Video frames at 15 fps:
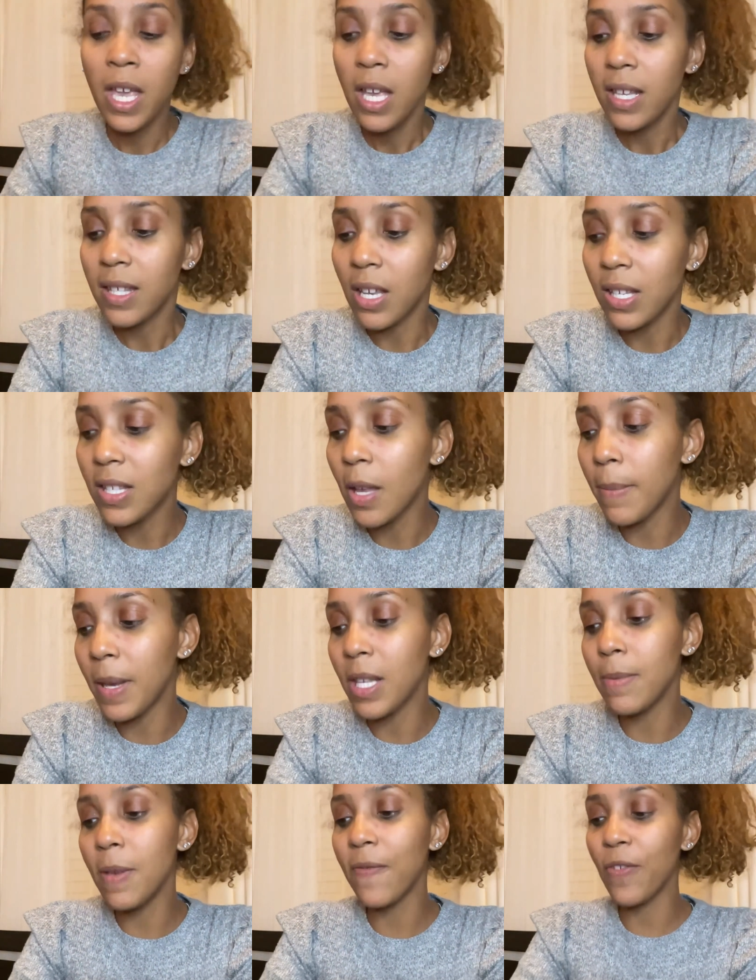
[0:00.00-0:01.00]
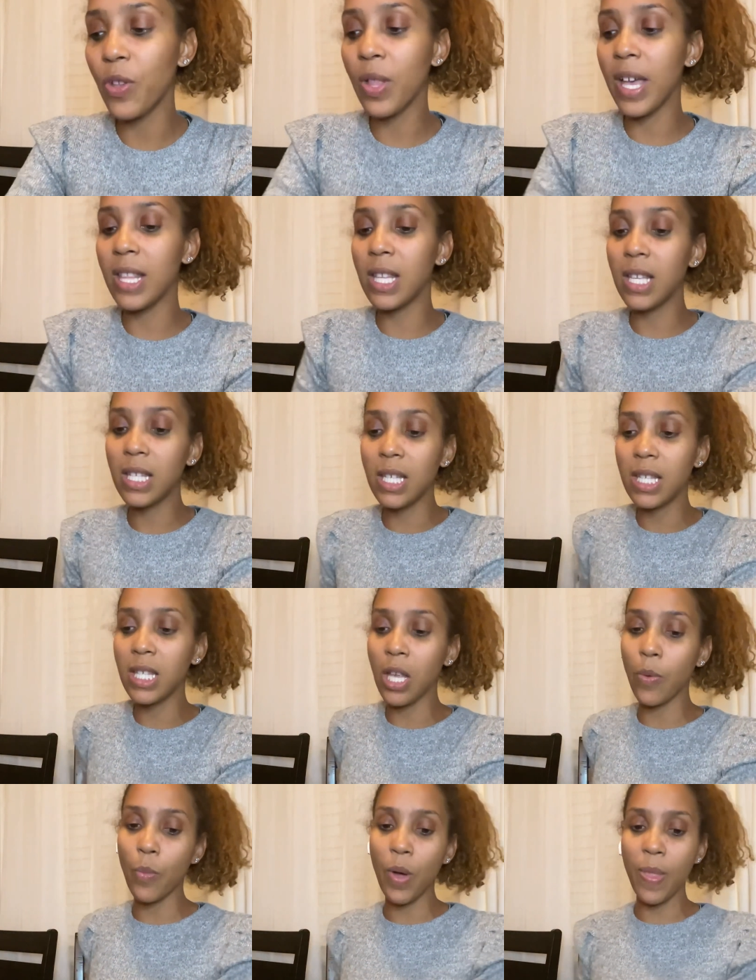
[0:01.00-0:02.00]
So also makes me feel like this is
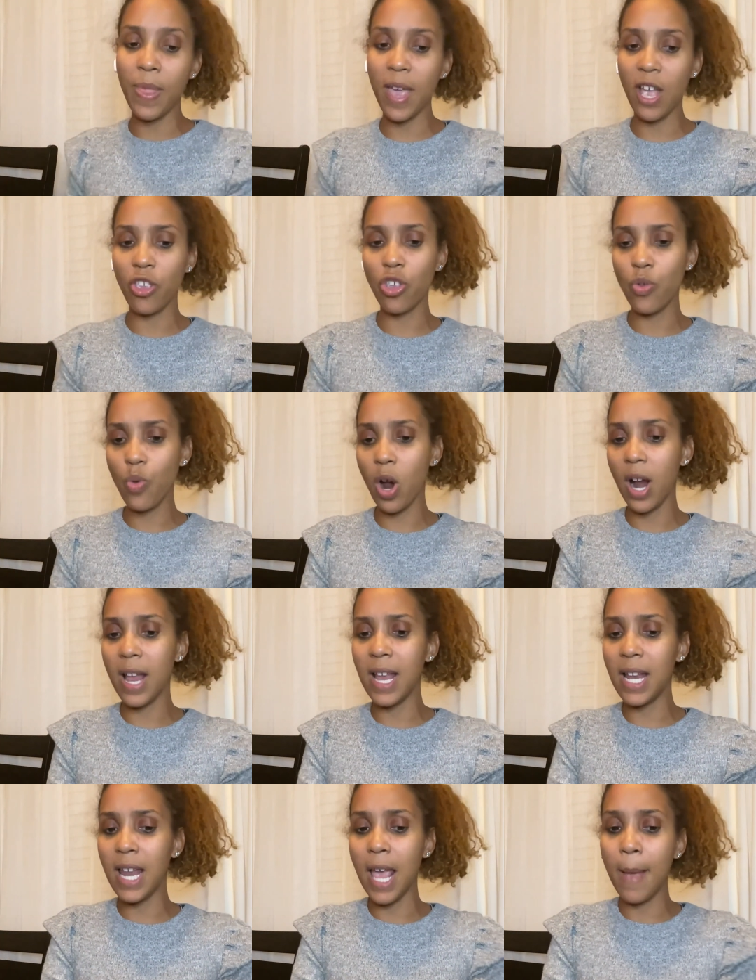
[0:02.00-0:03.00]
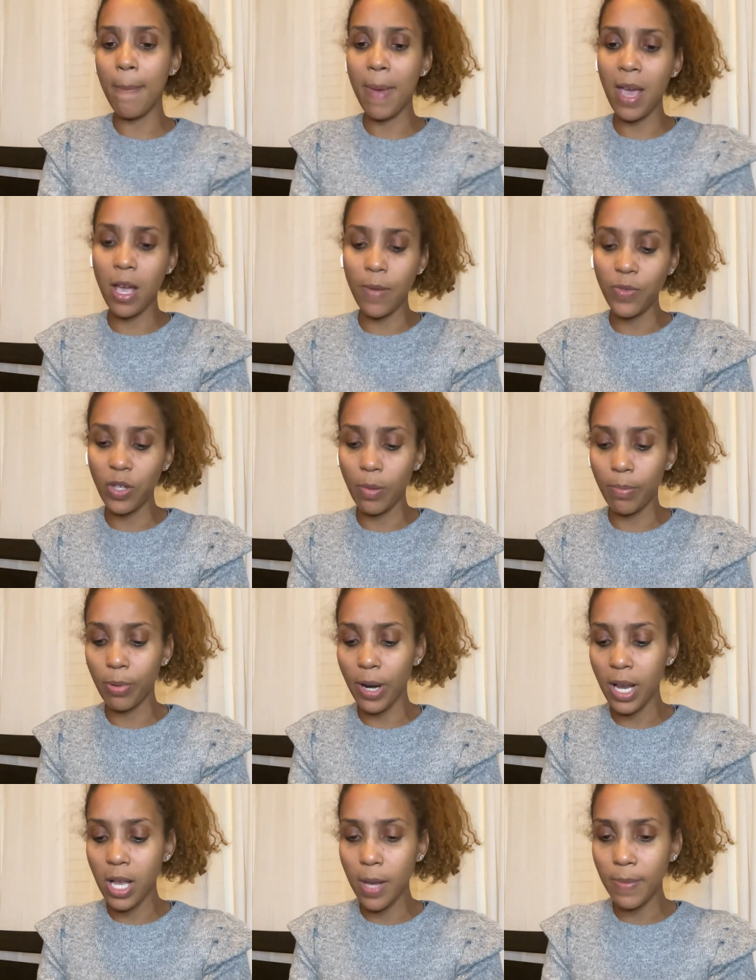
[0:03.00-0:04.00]
someone that you are in a makeup to
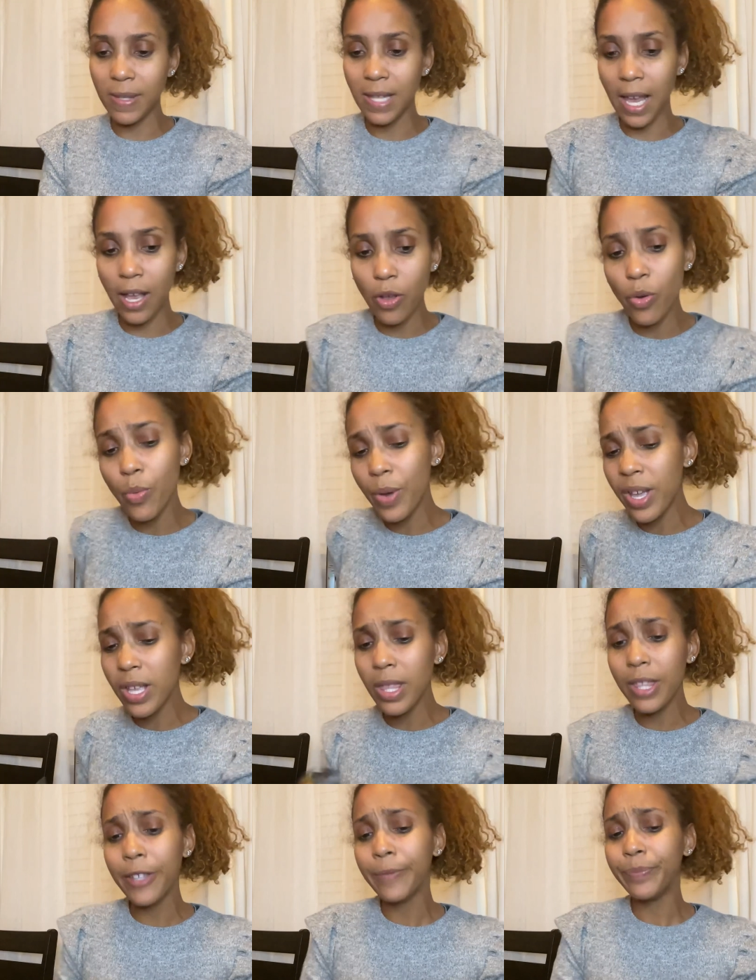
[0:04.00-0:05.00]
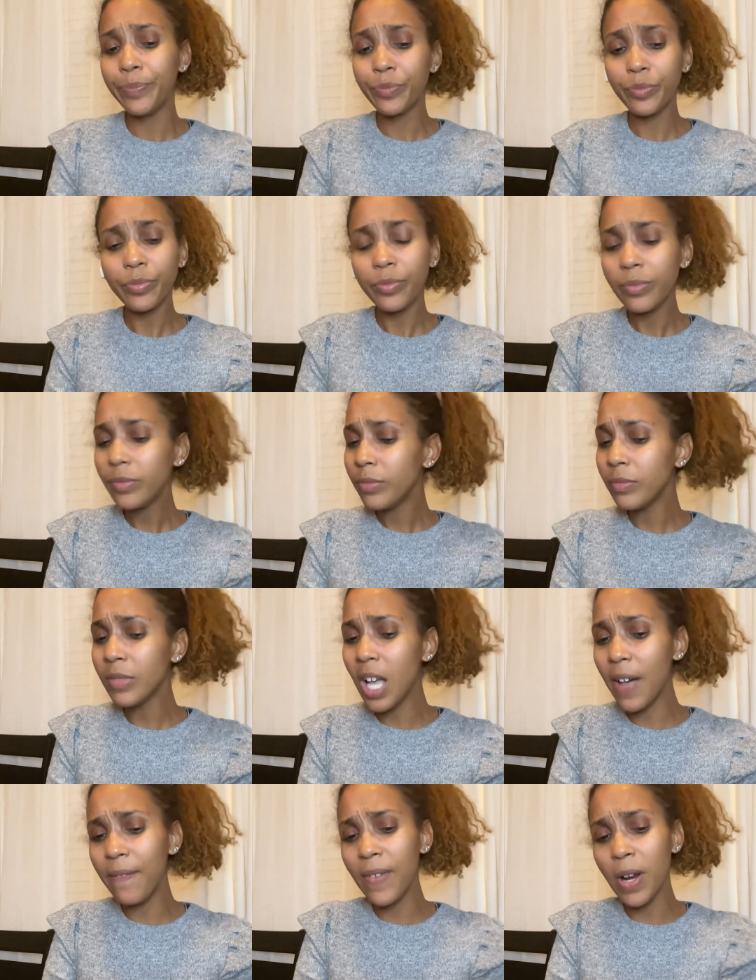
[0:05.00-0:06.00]
breakup cycle with.
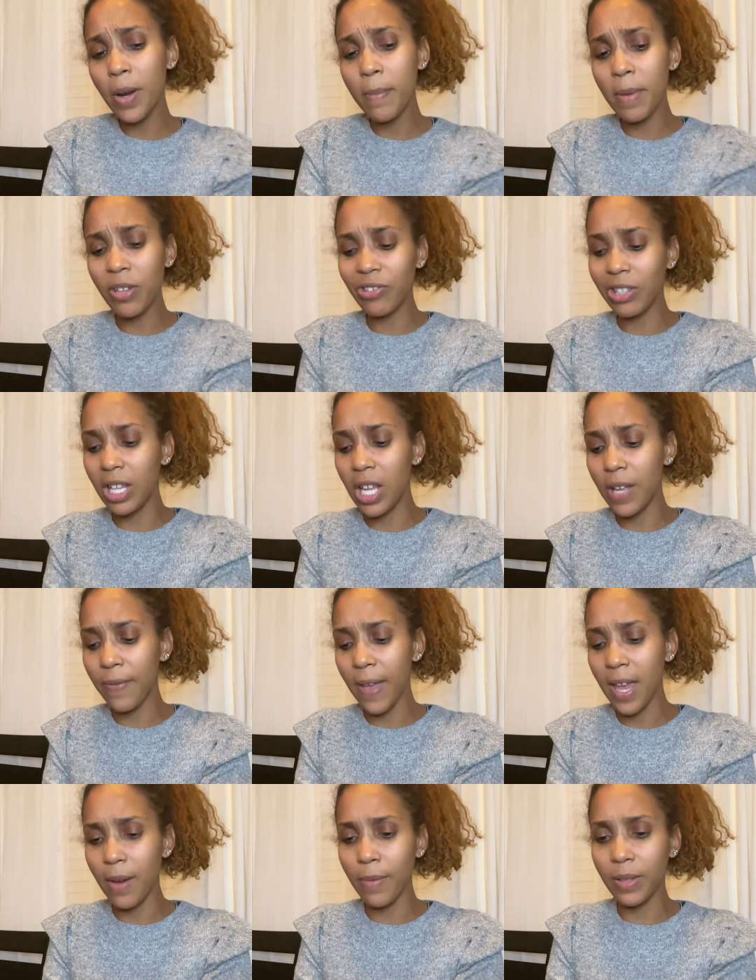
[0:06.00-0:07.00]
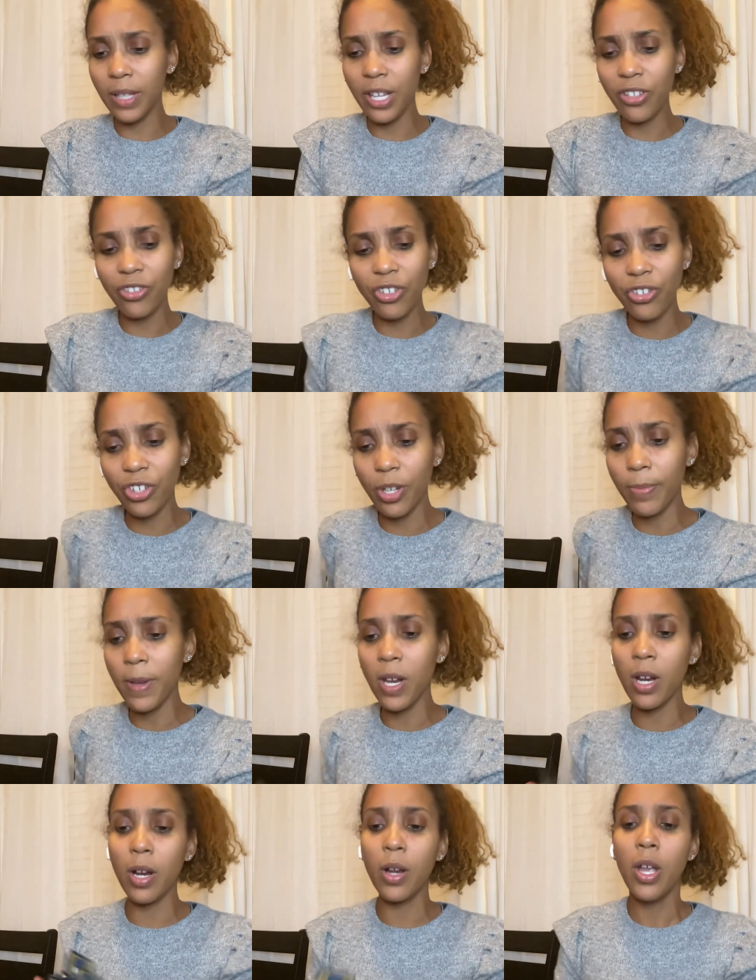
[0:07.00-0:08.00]
A very much love-hate relationship
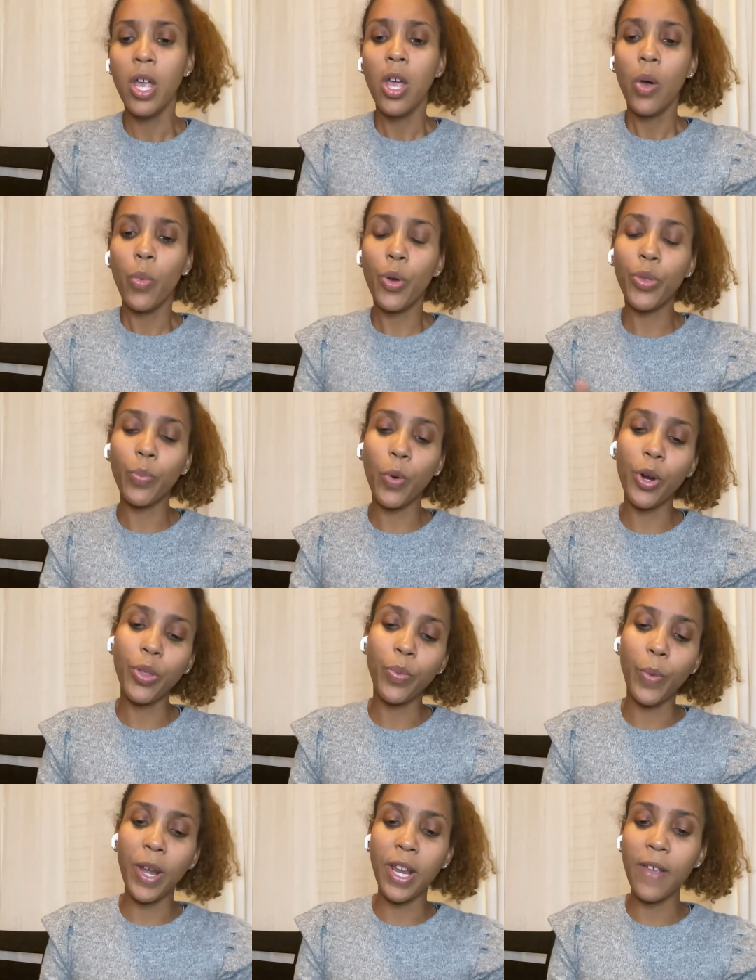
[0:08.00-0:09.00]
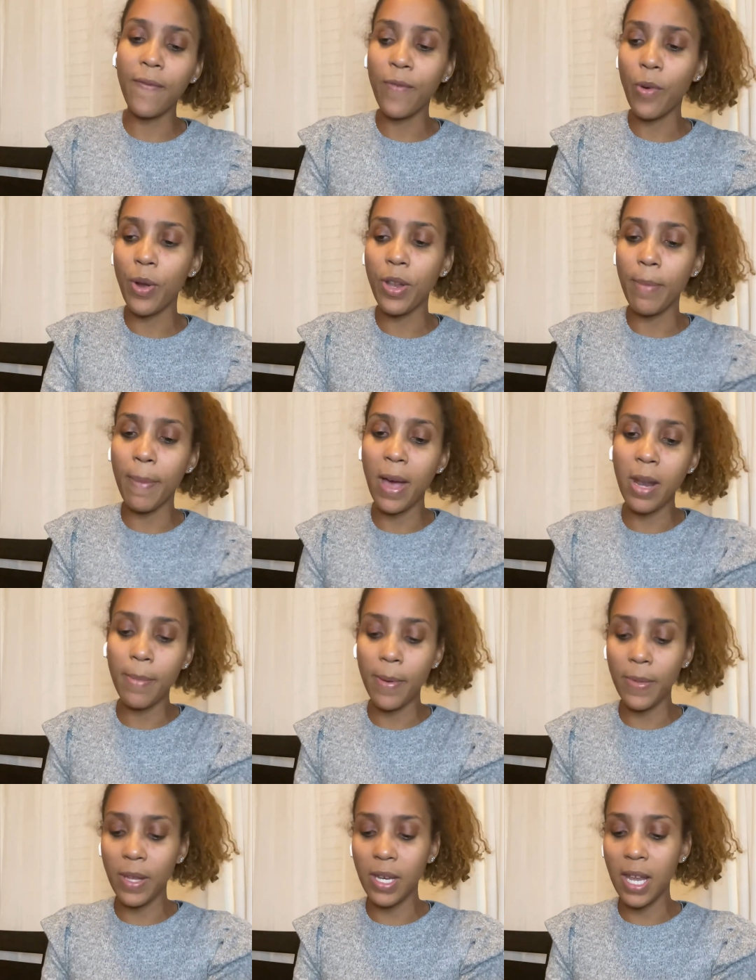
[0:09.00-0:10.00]
here with worth waiting for on the bottom
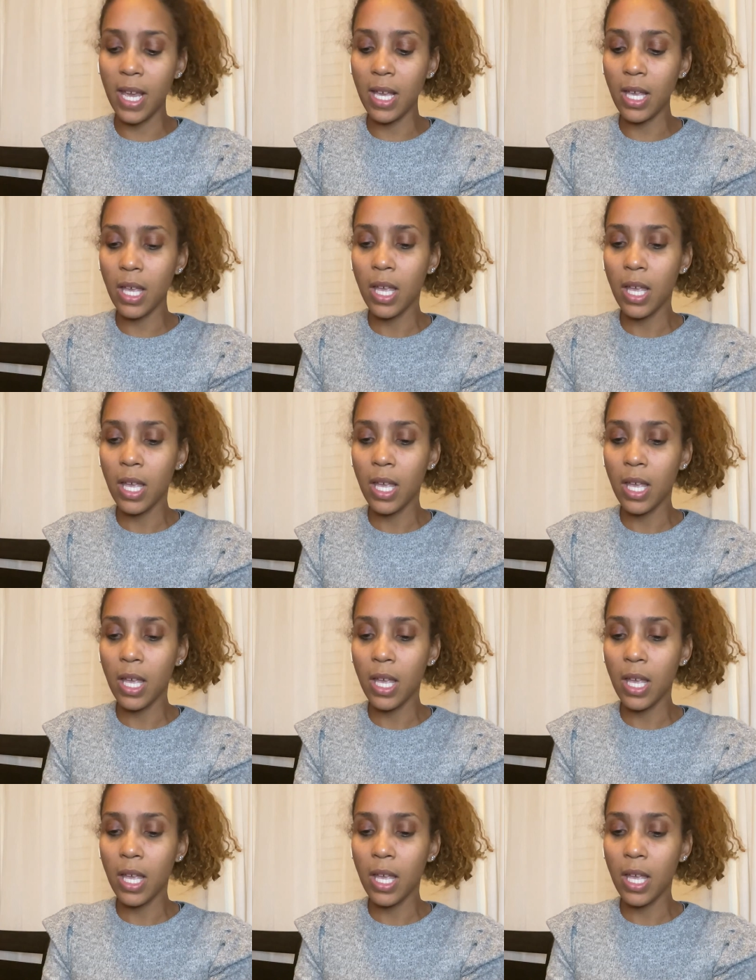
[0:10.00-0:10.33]
of the deck.